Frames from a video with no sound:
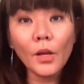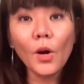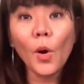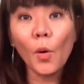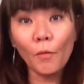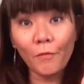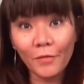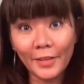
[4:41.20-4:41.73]

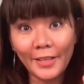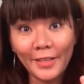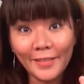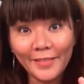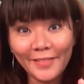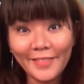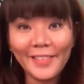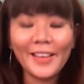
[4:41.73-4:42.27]
hopefully.
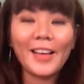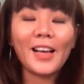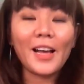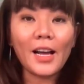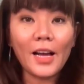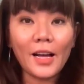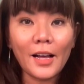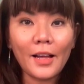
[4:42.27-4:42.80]

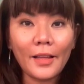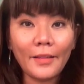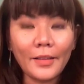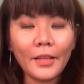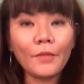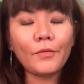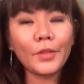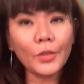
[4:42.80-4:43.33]
And
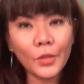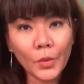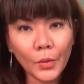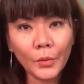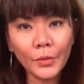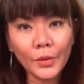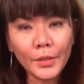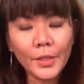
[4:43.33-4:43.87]
if they
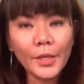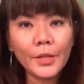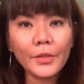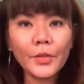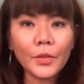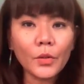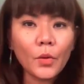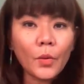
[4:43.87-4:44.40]
don't,
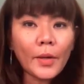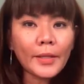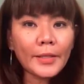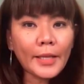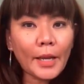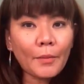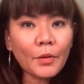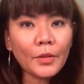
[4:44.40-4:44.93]
just go and
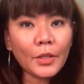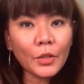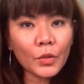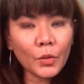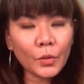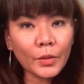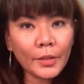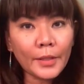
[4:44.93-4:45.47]
tap on their
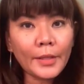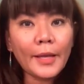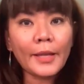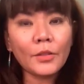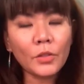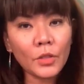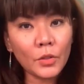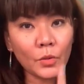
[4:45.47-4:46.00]
shoulder
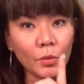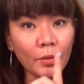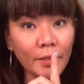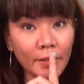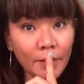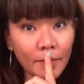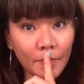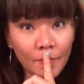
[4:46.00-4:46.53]
and just do
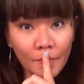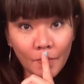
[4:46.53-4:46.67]
this.